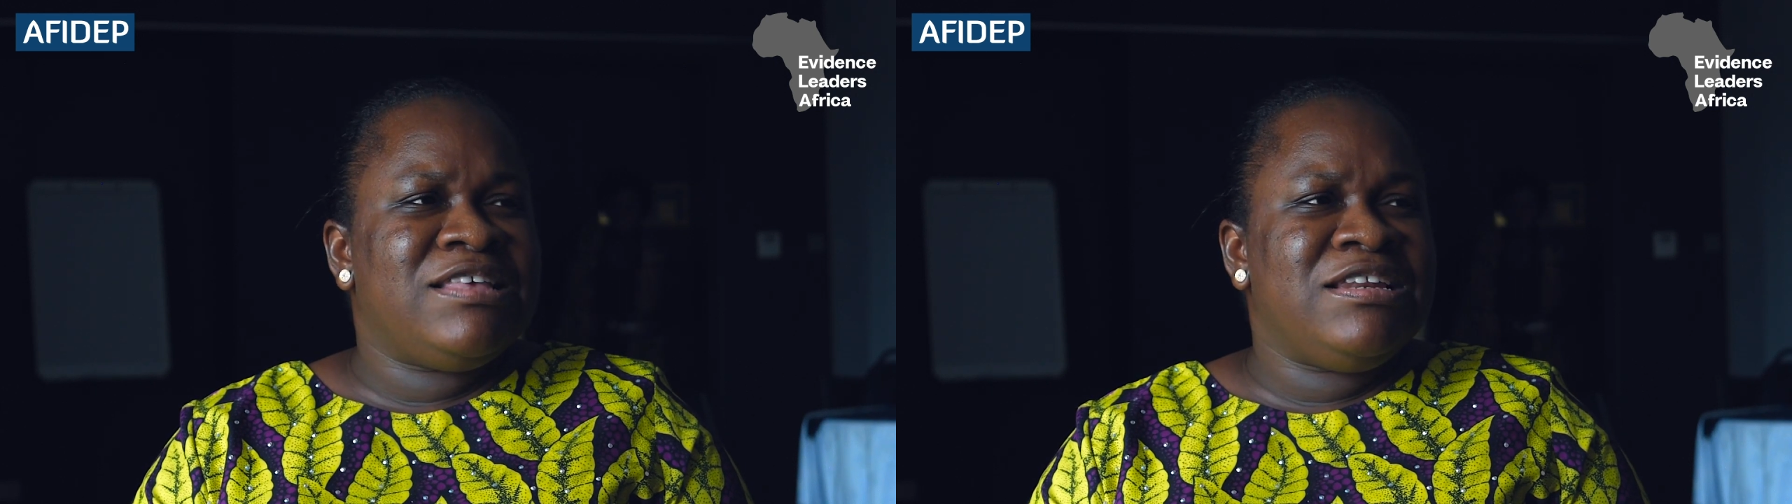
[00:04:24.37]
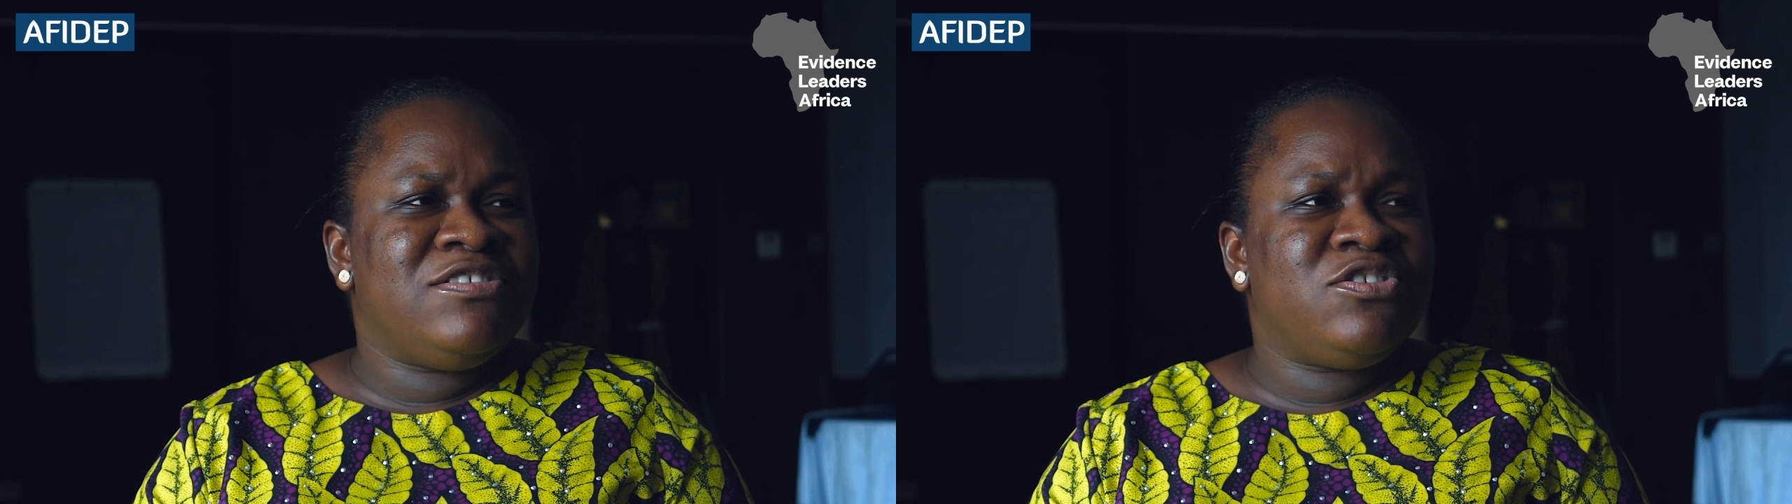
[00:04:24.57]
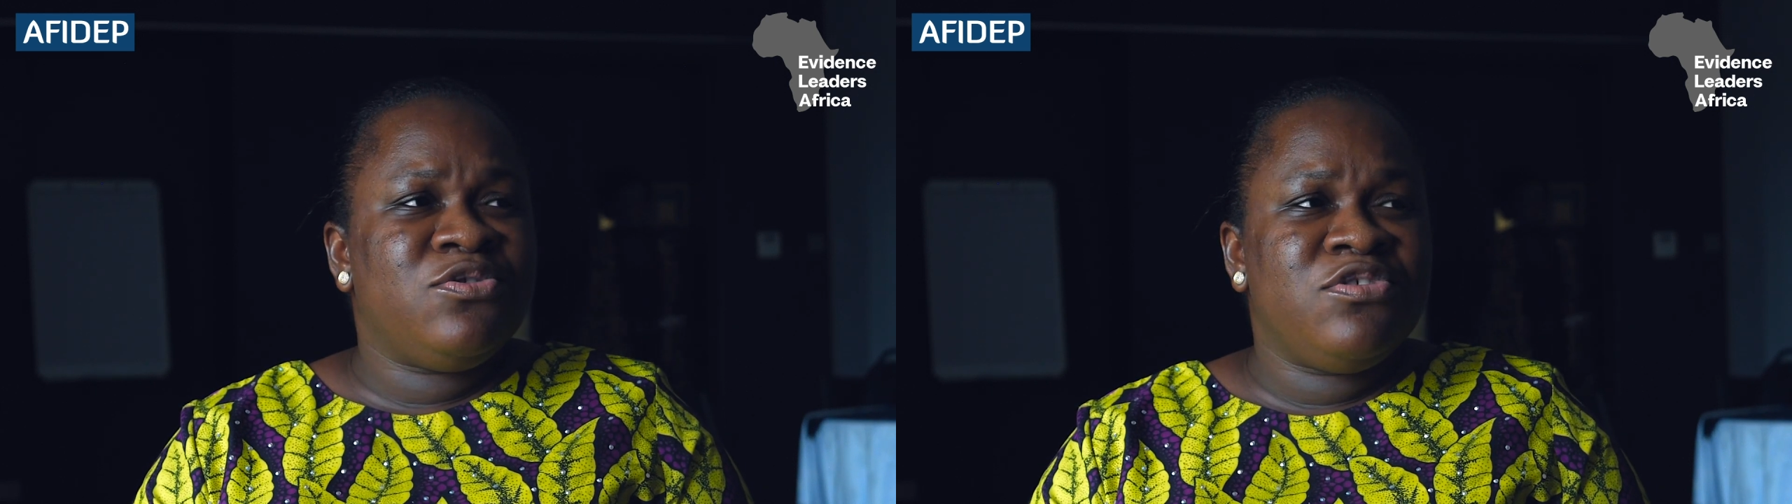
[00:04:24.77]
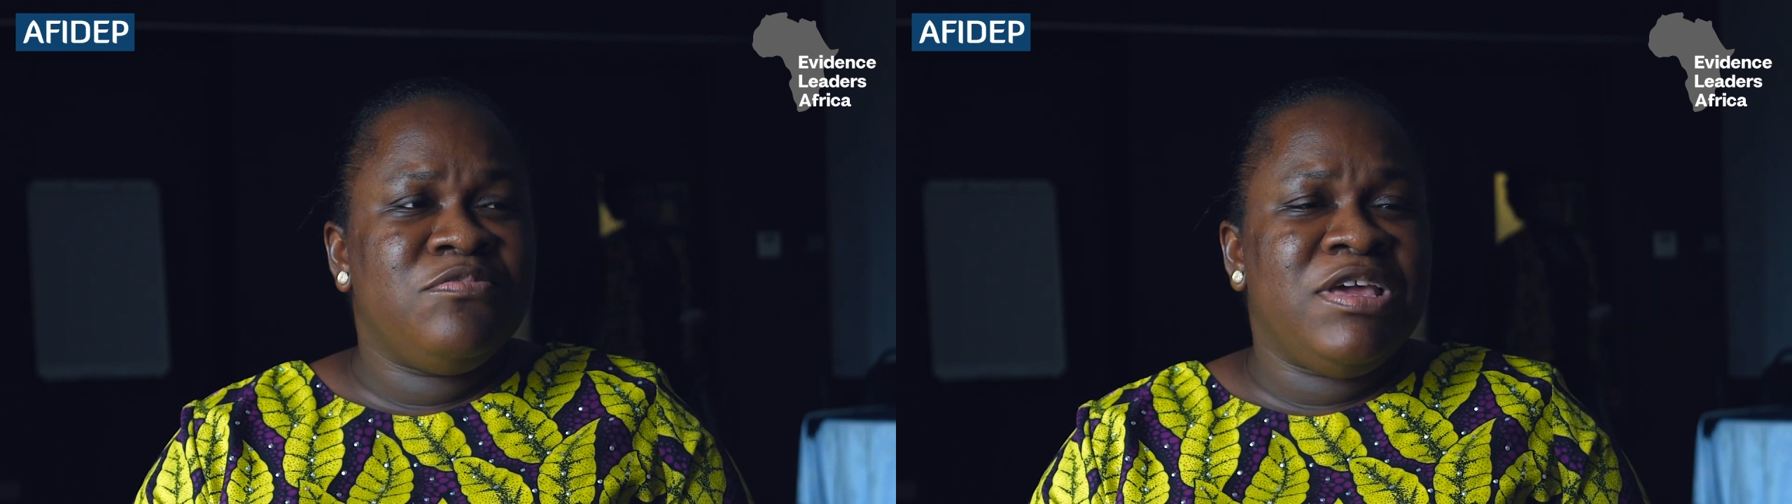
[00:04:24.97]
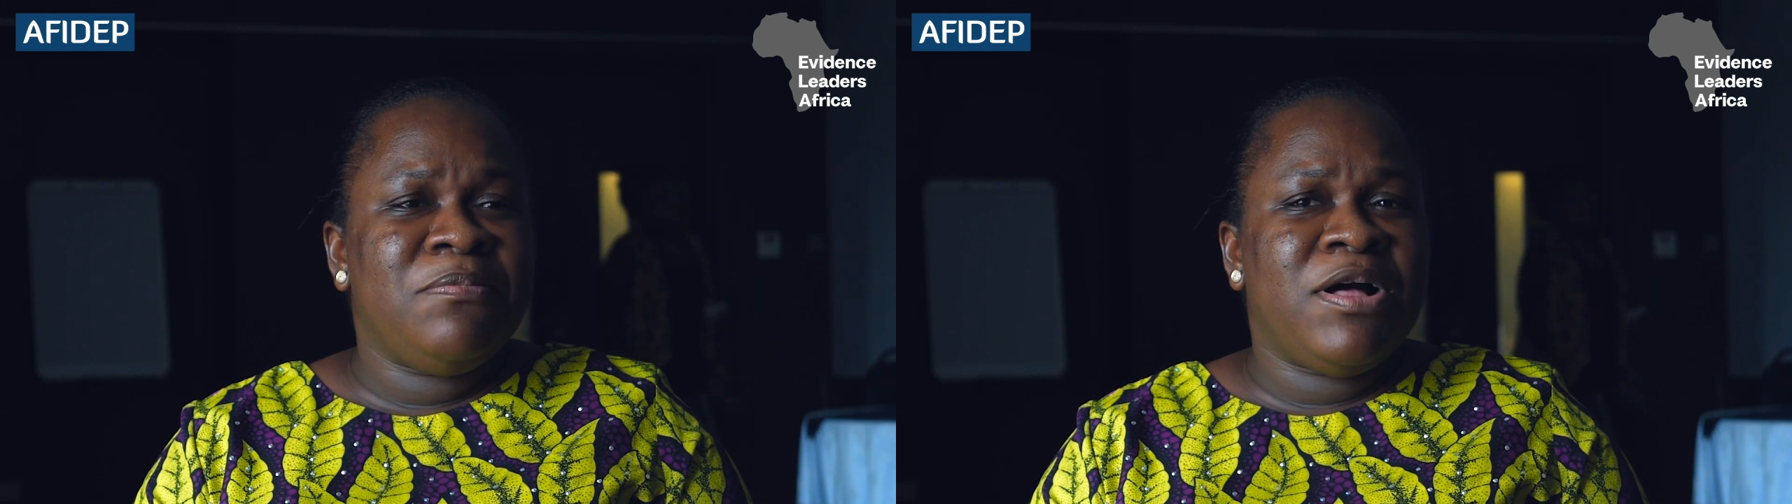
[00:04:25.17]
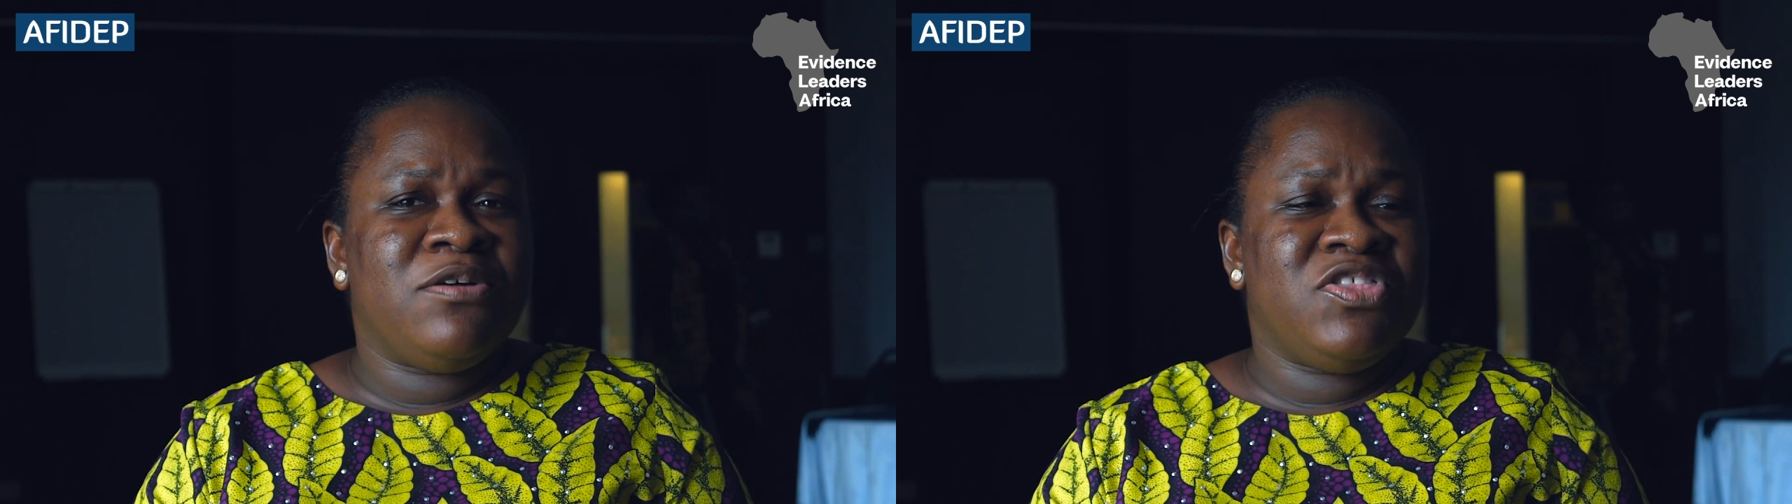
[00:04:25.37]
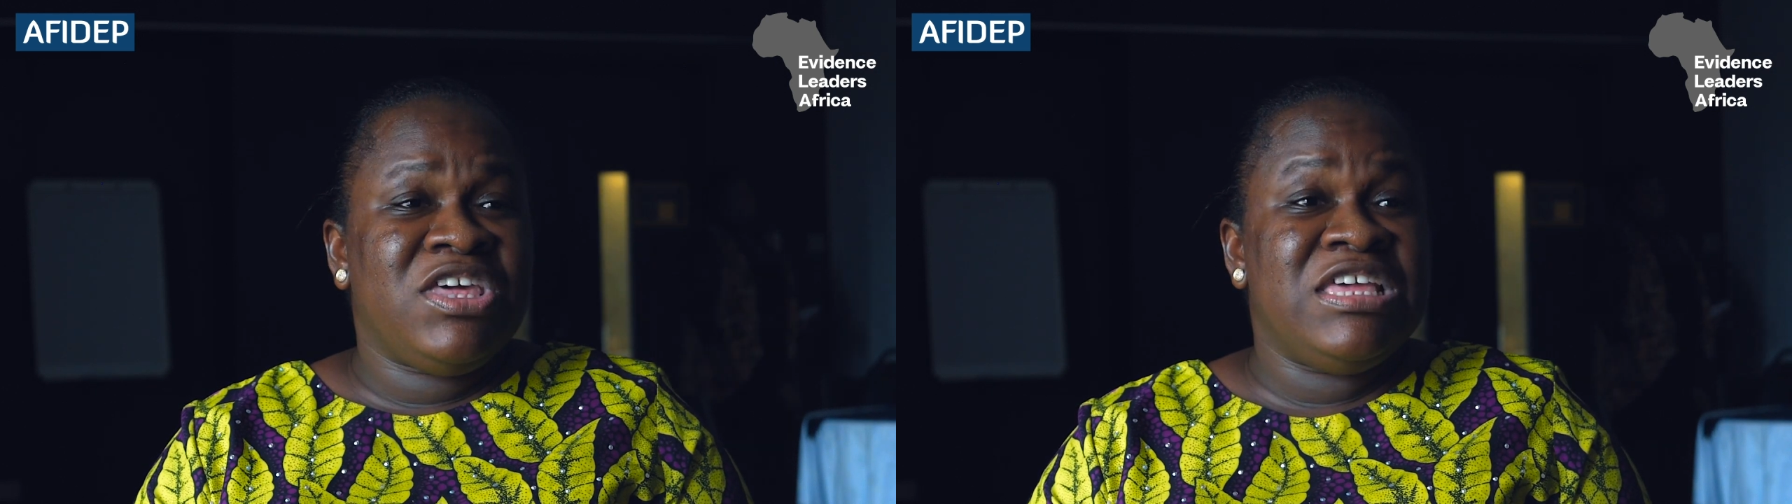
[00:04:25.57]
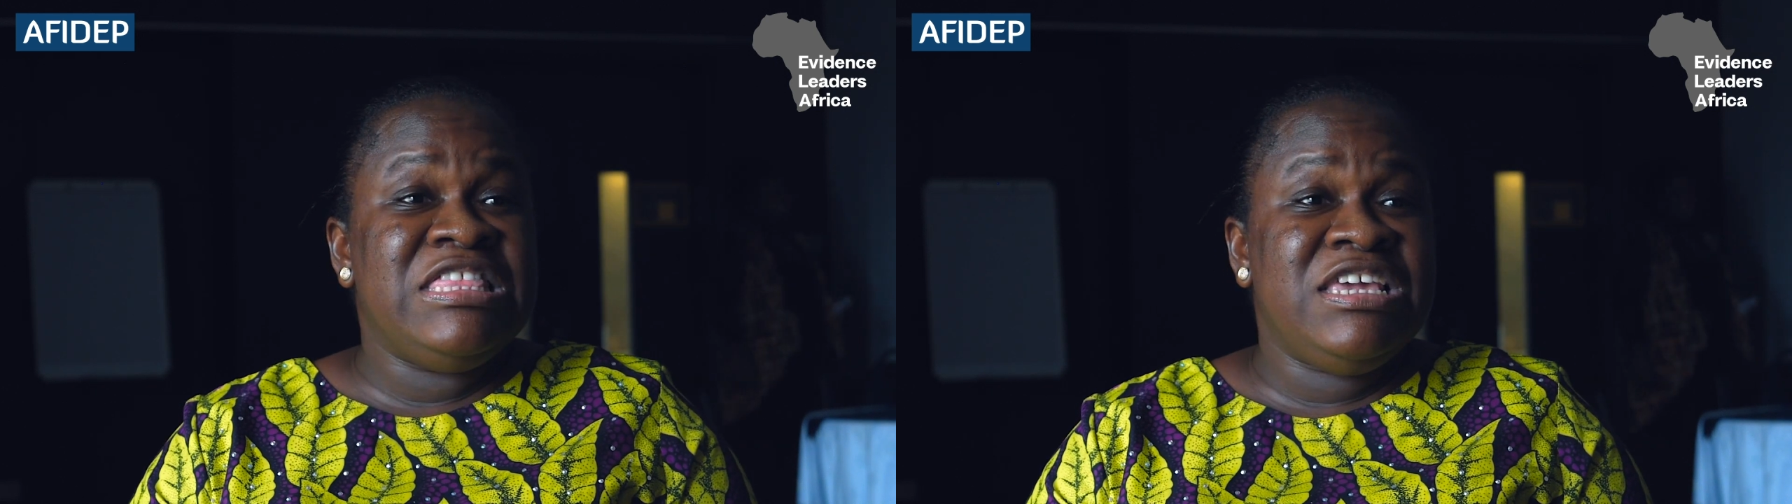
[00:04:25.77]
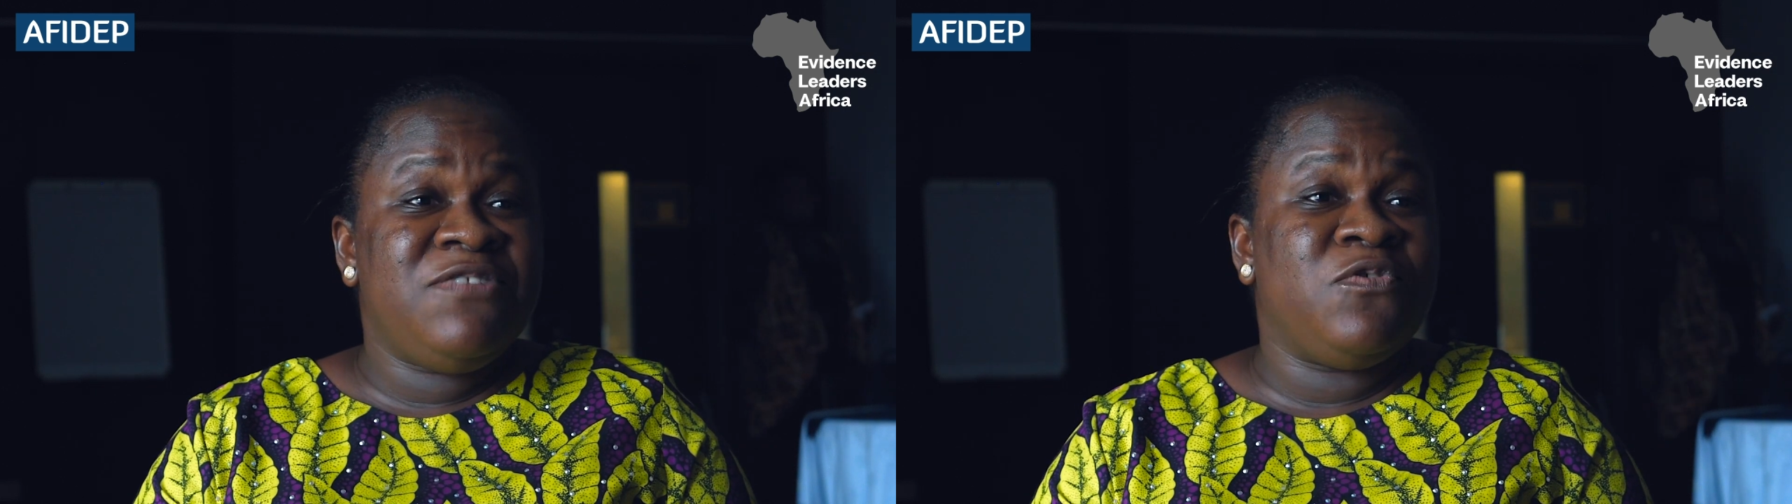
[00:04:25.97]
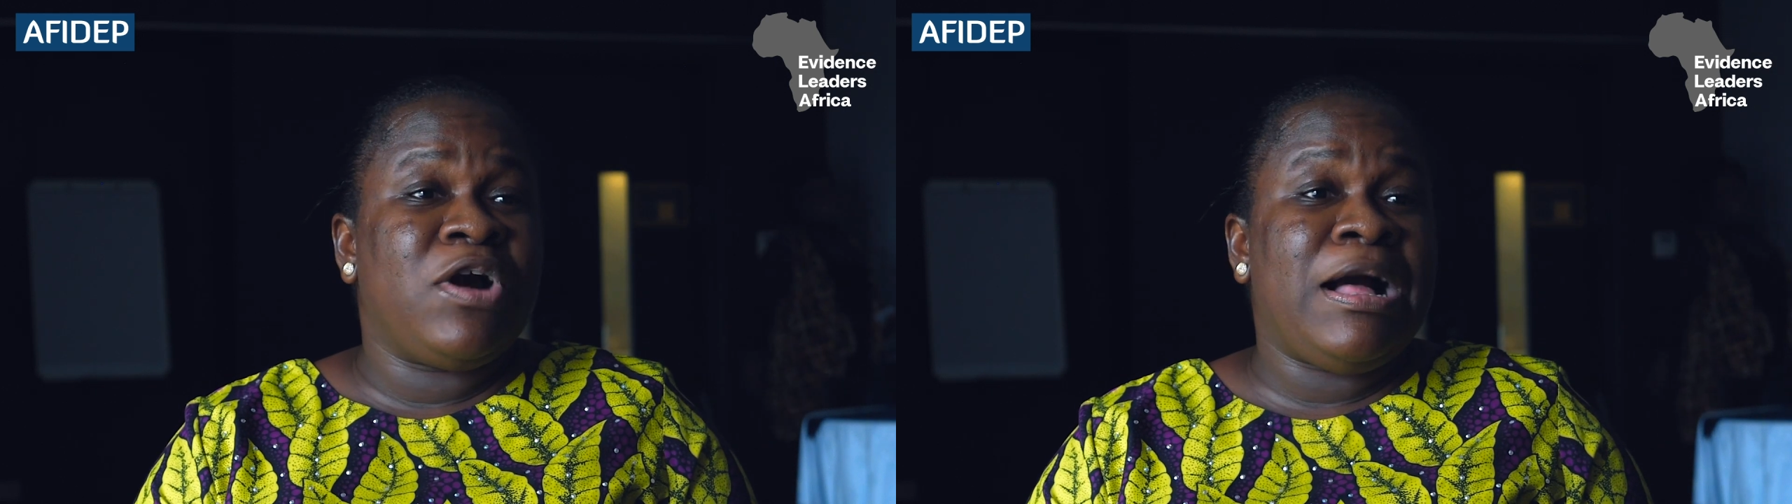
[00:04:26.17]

and he's told me about their need for